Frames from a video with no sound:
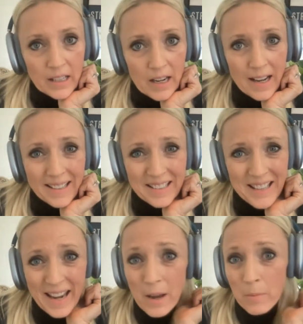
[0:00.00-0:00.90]
an
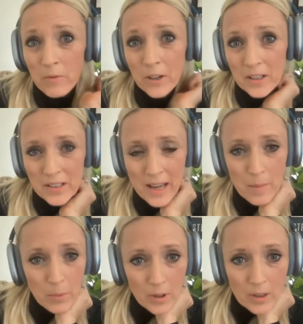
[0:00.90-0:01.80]
exam for
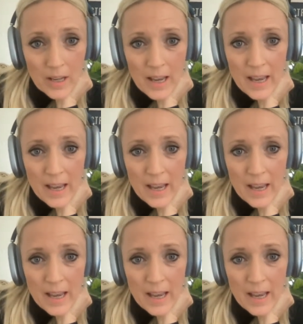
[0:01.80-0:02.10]
example